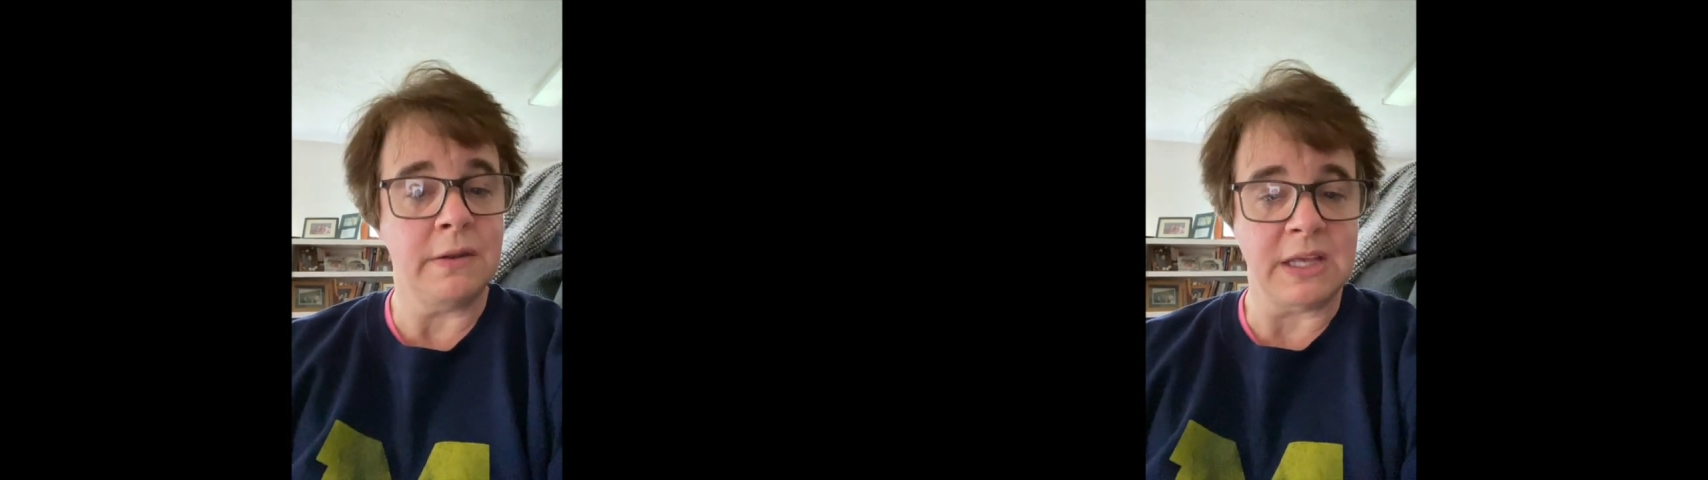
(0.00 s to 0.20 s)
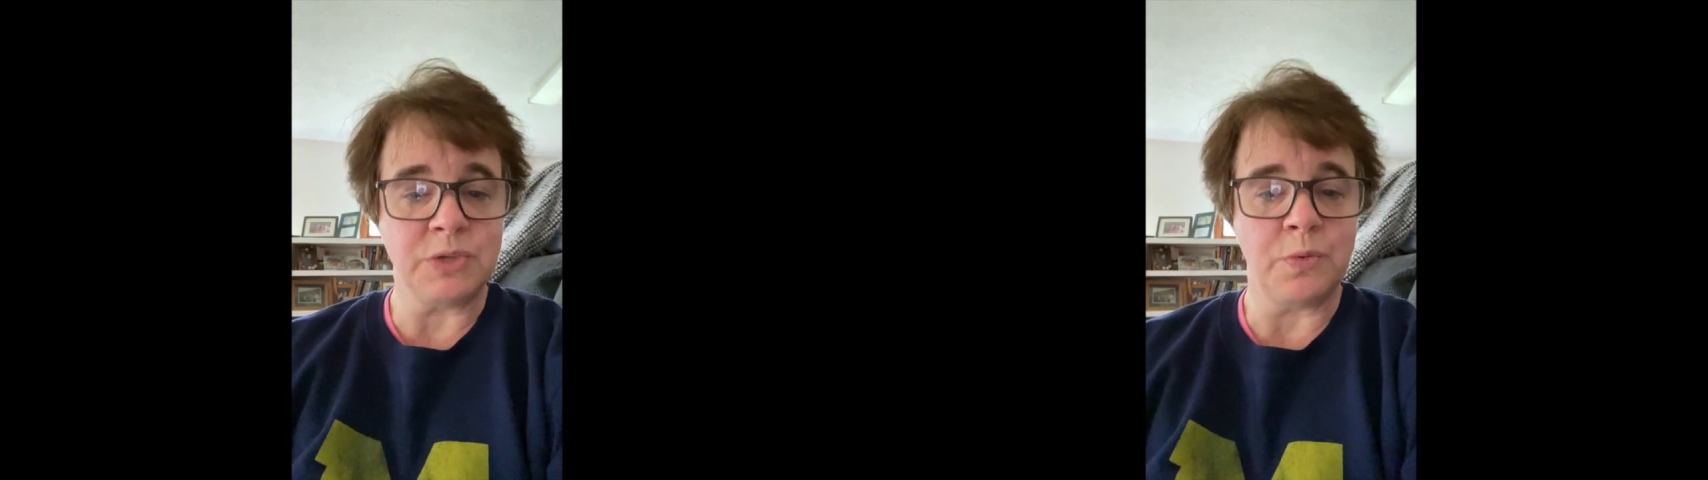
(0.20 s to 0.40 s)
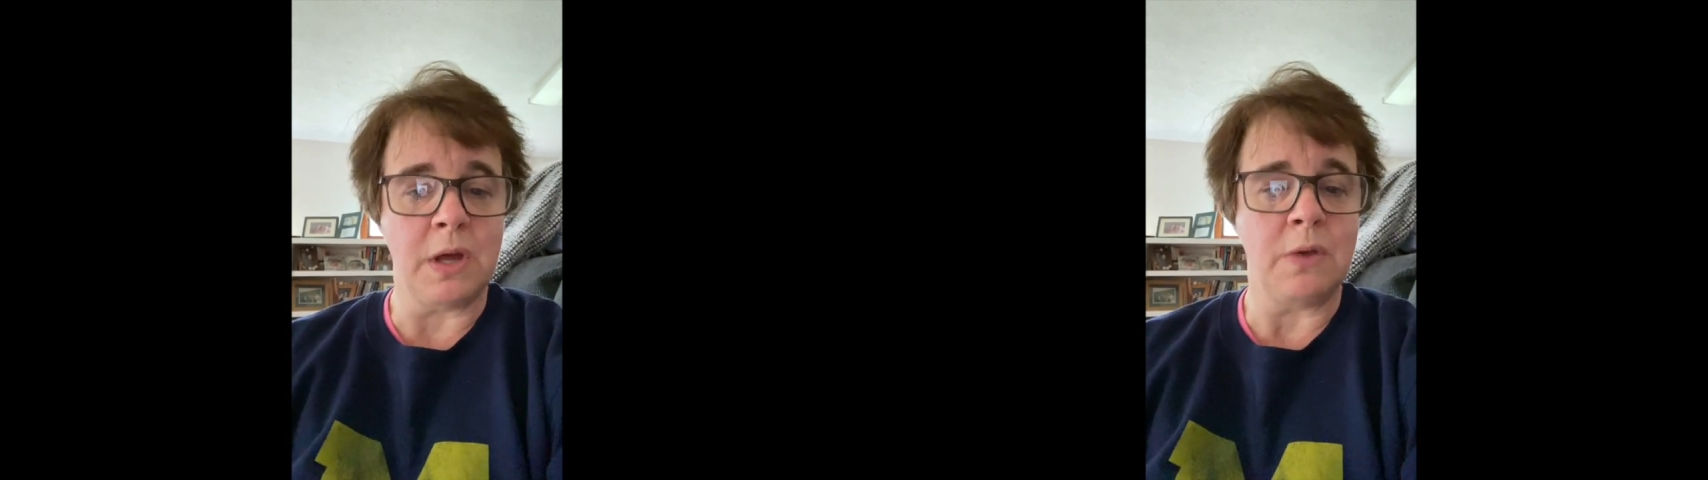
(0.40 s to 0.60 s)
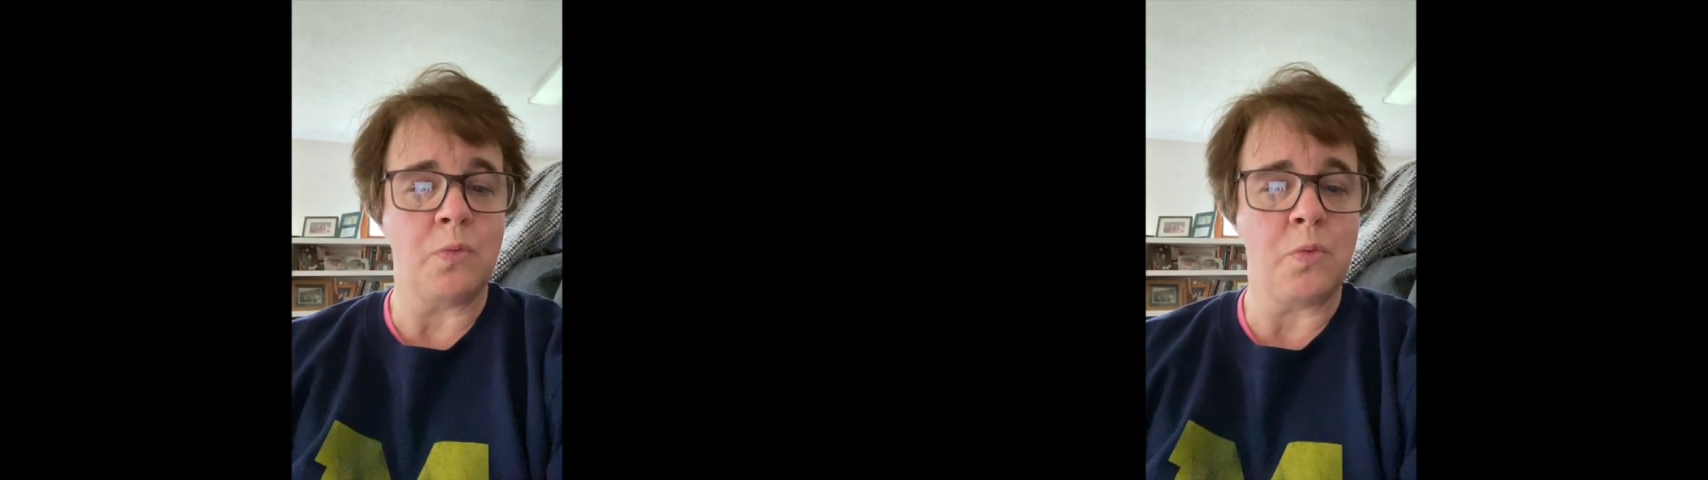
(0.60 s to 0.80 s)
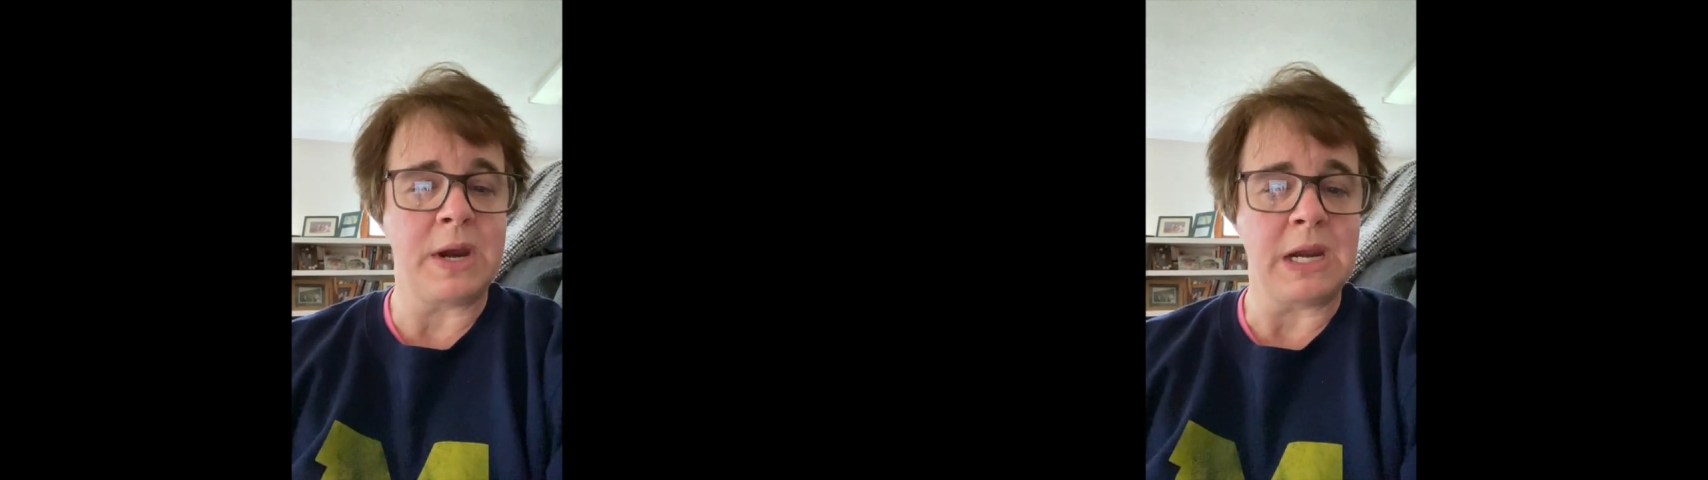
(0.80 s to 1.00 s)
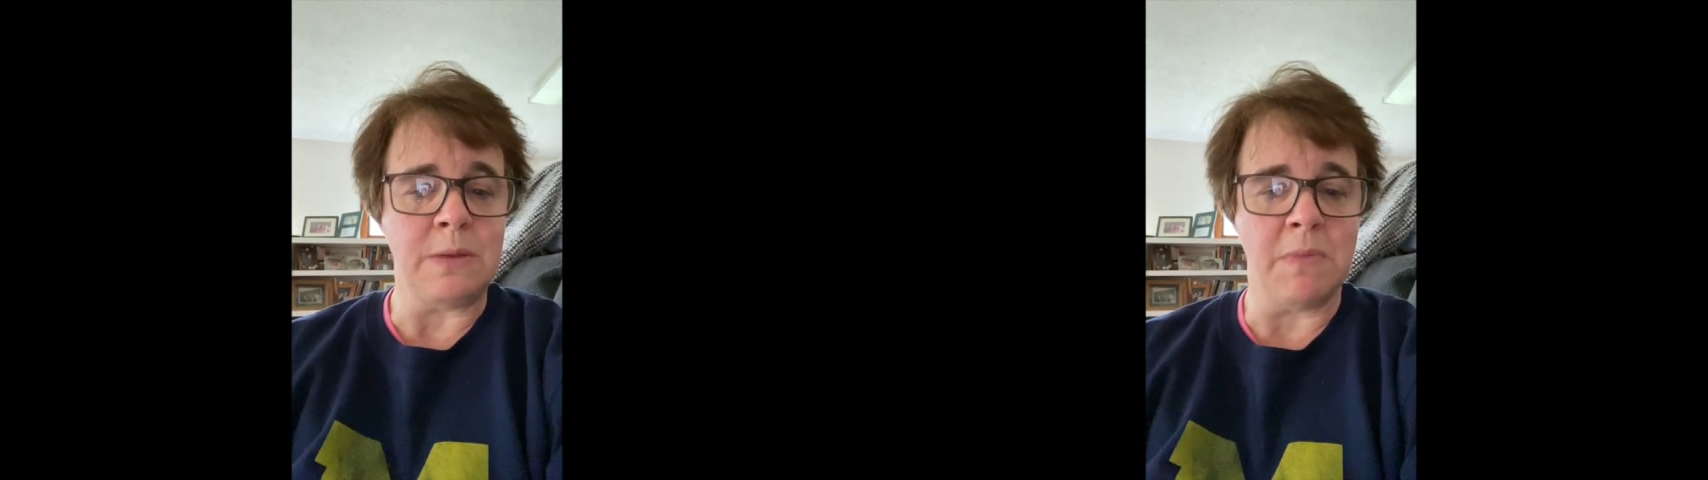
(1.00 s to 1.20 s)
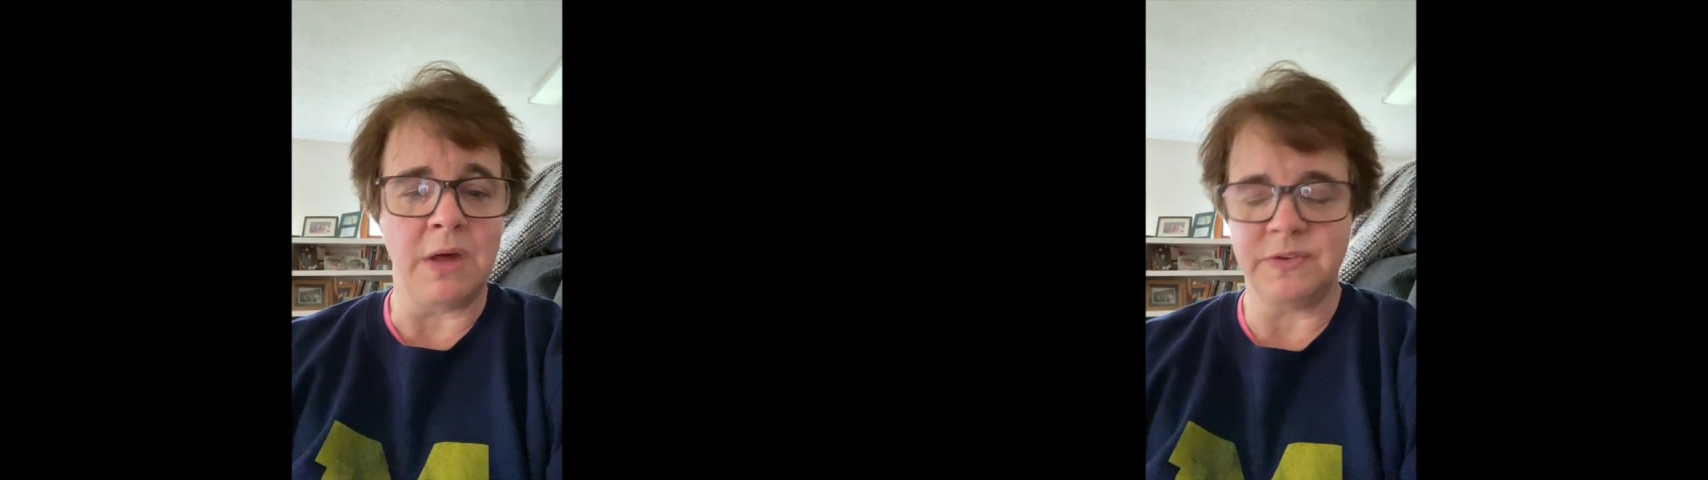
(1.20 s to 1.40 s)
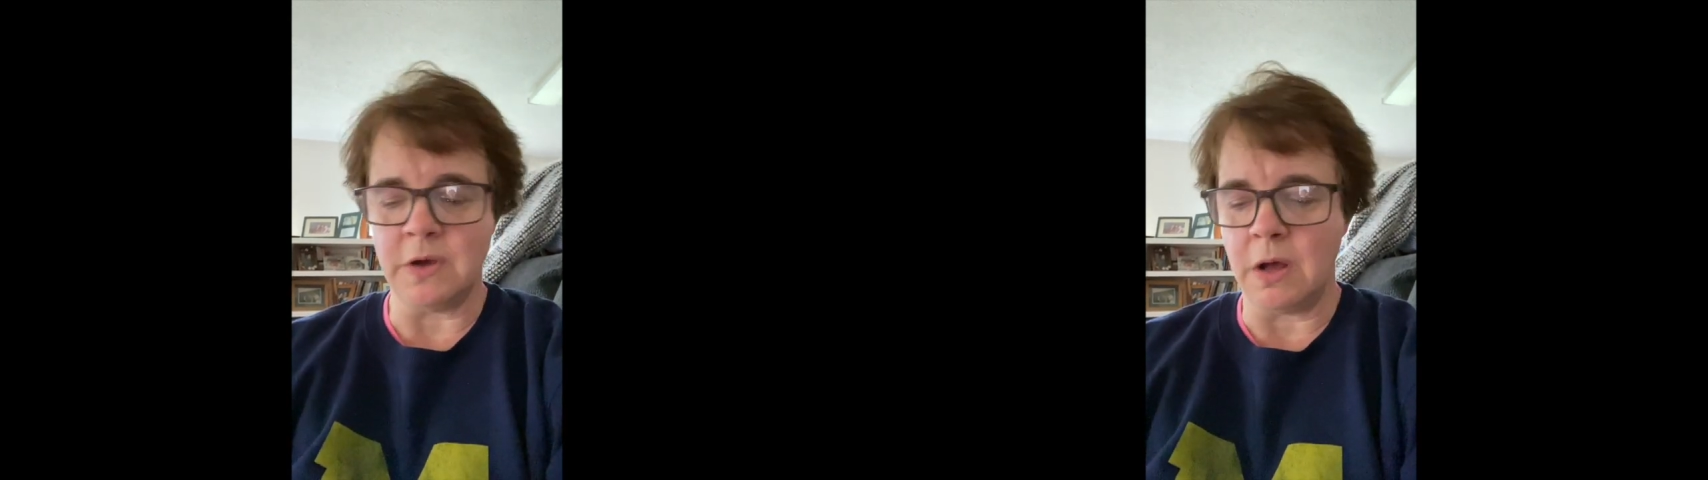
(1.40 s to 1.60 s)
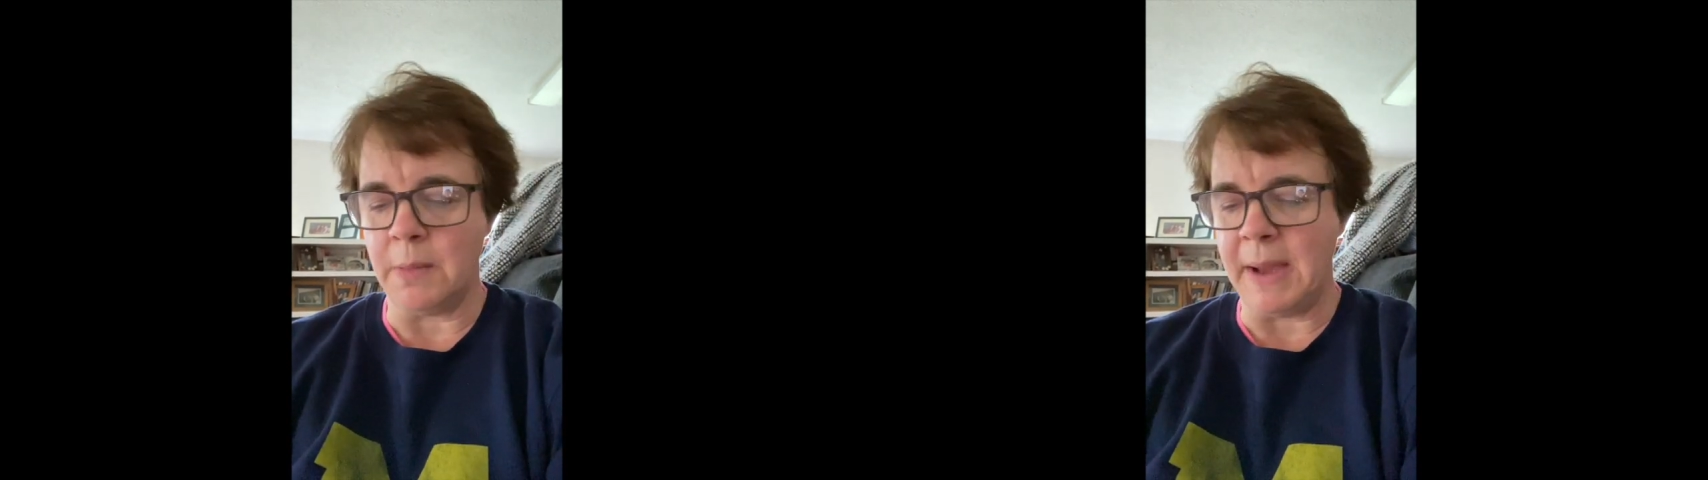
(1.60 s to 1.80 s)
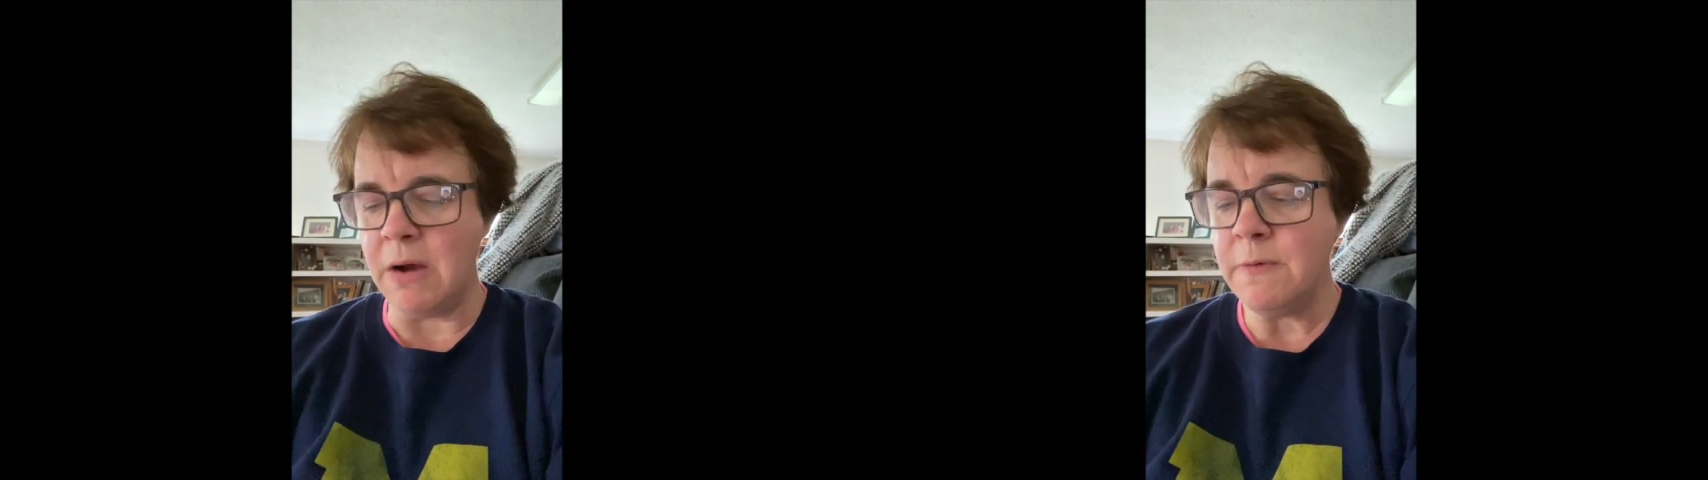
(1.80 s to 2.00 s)
That's what Reading Month's all
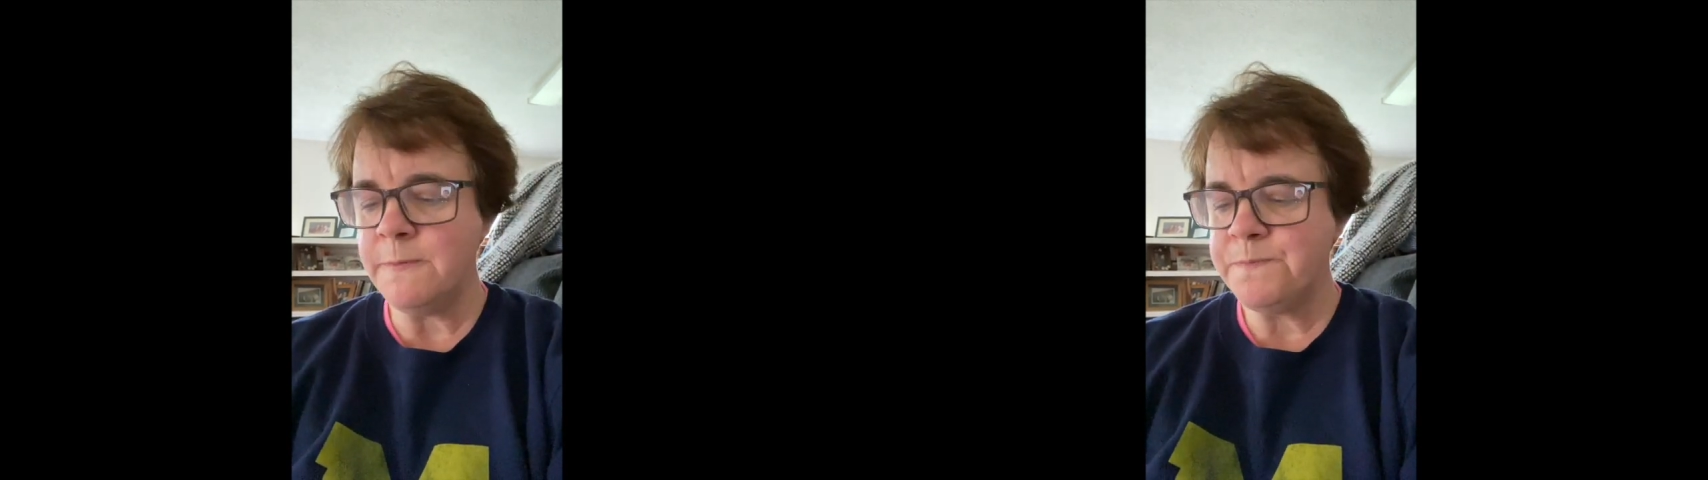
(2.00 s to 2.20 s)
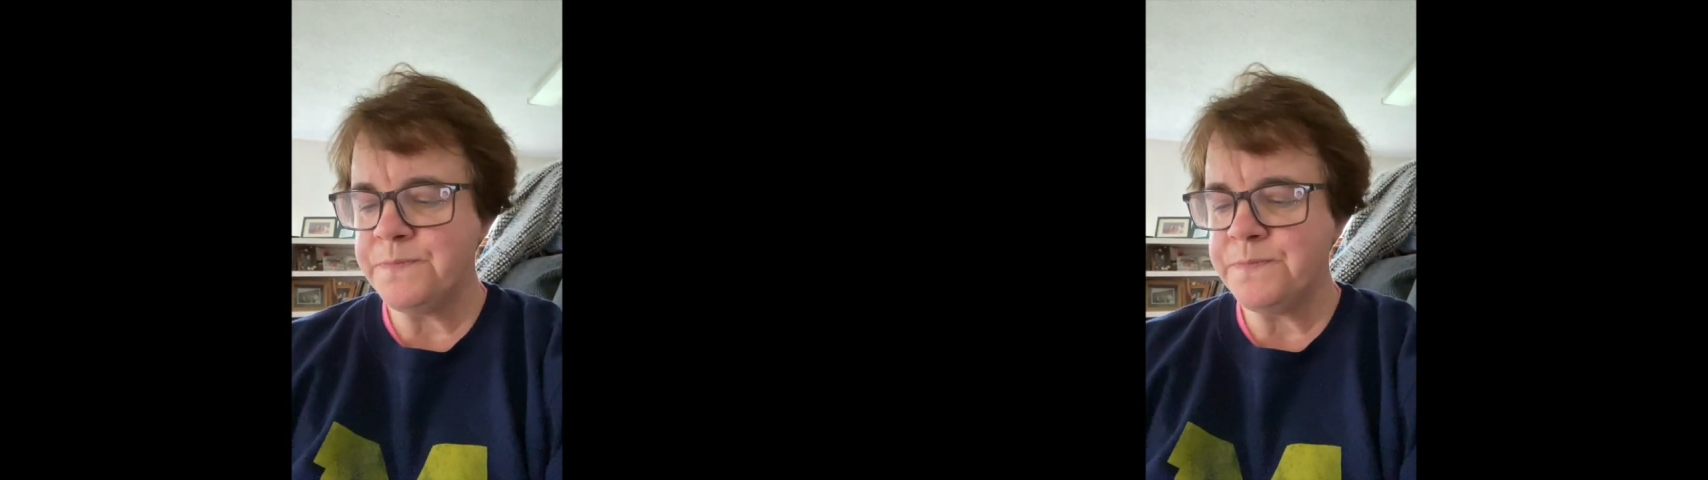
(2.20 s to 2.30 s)
about.